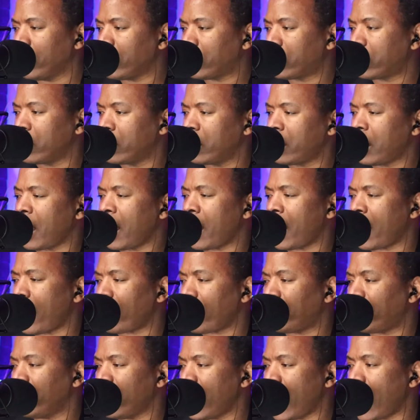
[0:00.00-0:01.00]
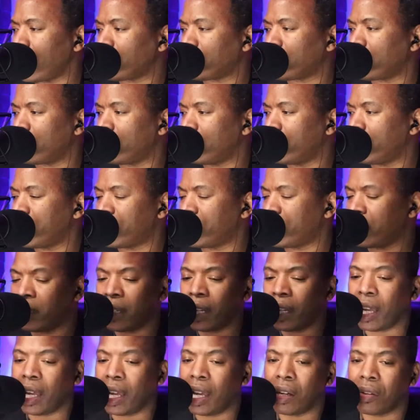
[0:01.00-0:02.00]
We should have Natural is
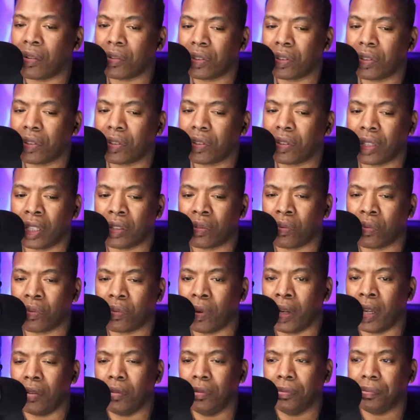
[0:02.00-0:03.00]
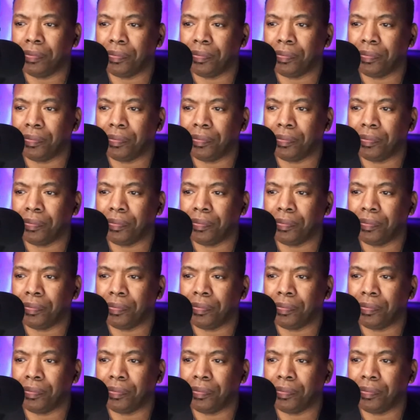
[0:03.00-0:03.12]
in the house as well.